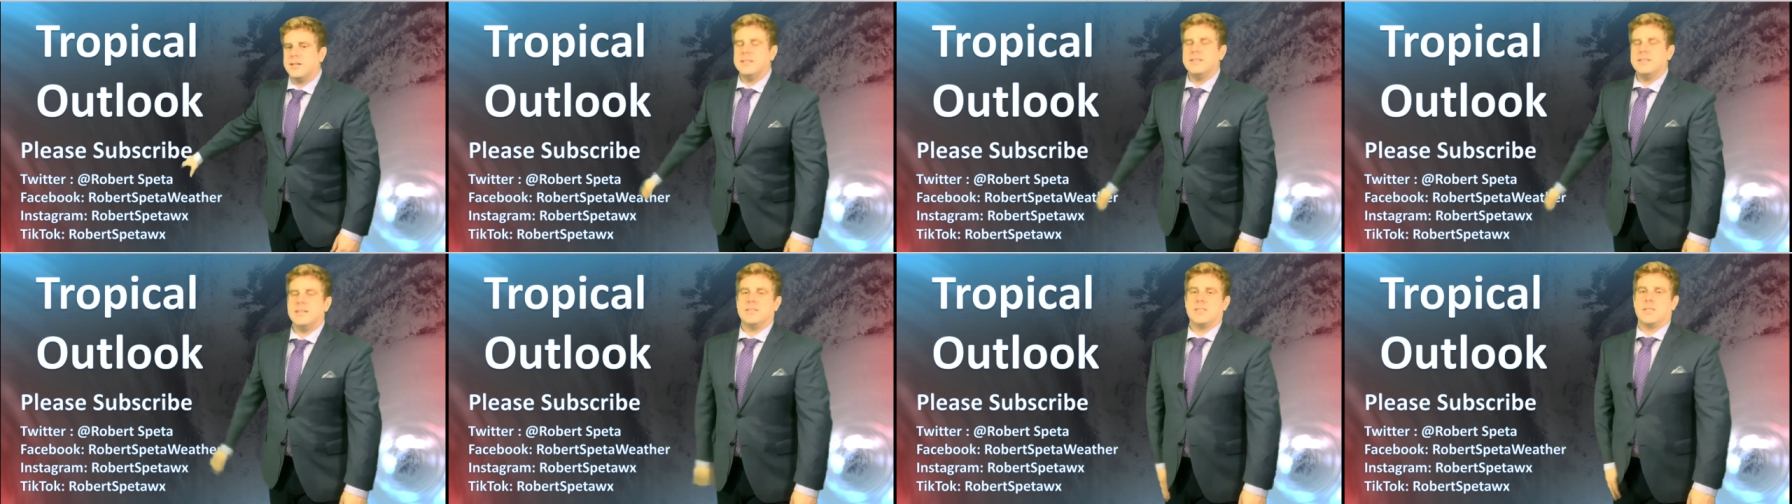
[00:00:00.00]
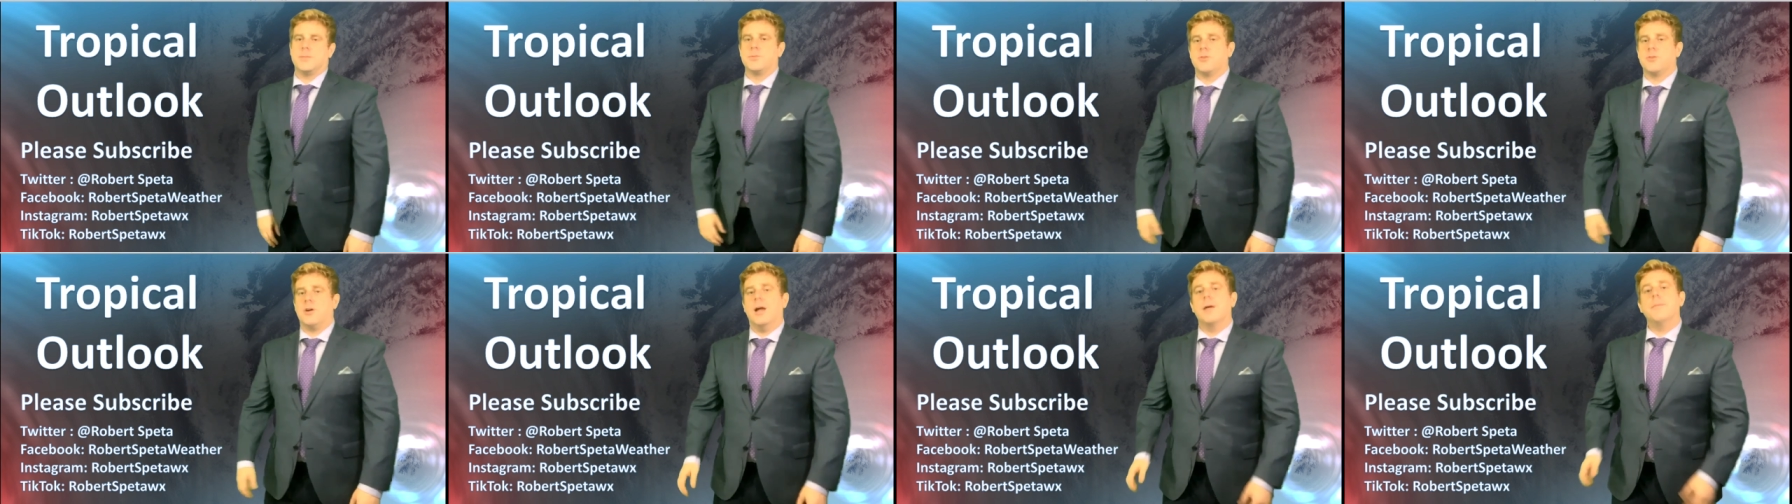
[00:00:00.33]
hit that
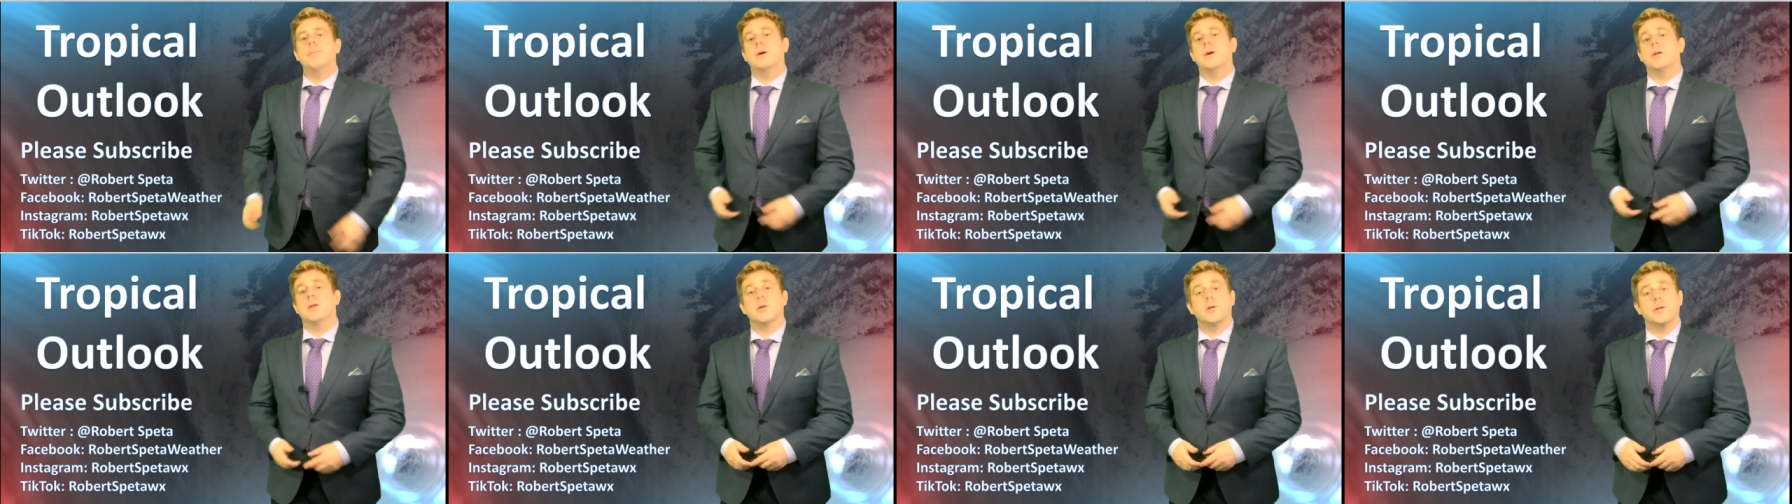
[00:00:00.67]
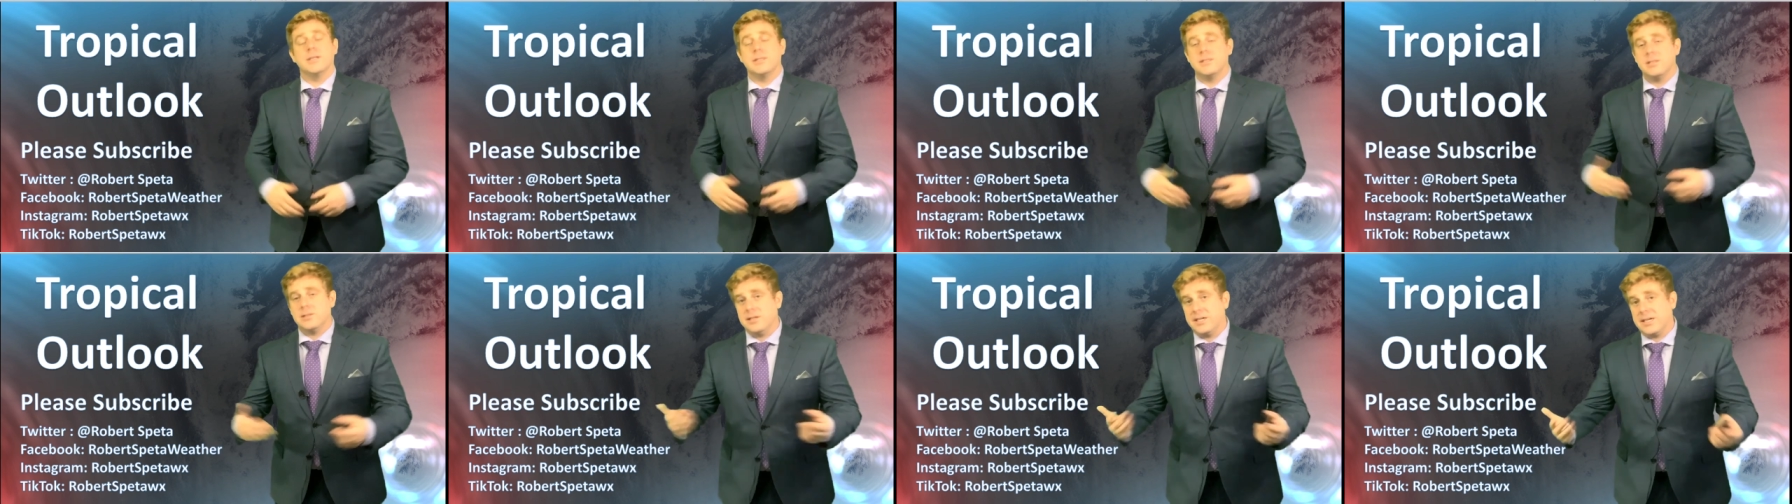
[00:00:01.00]
subscribe button or
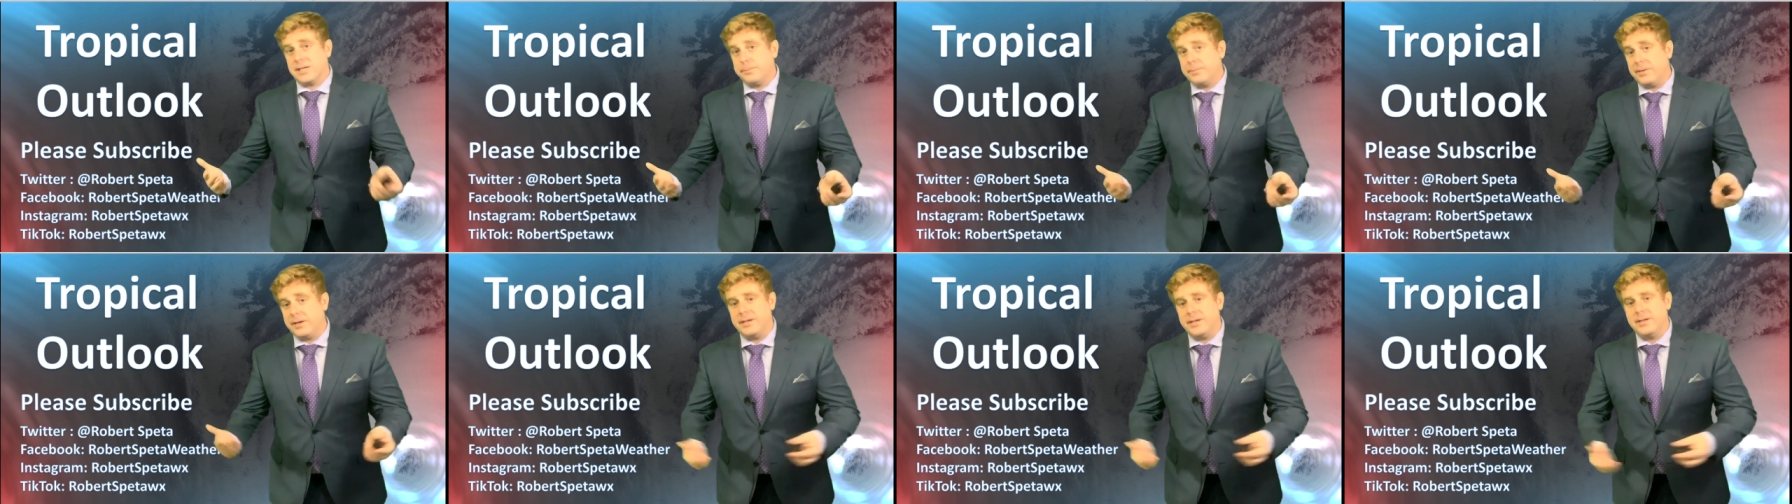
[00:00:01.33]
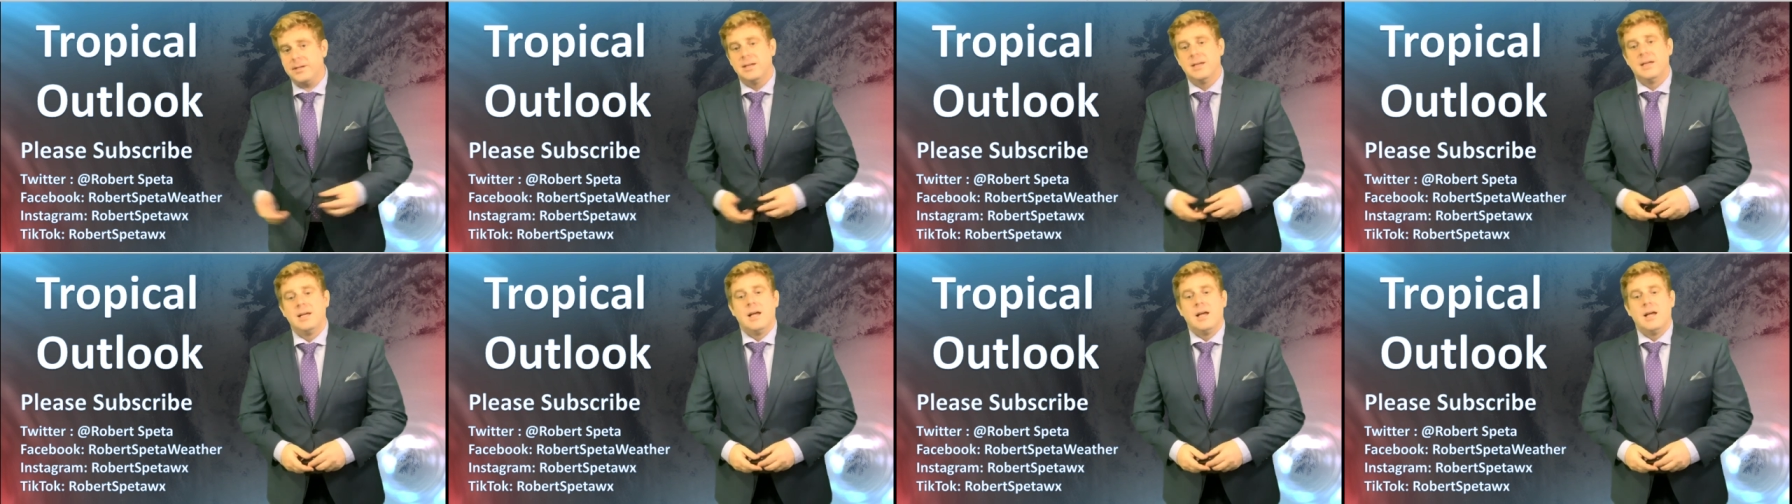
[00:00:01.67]
hit the like button.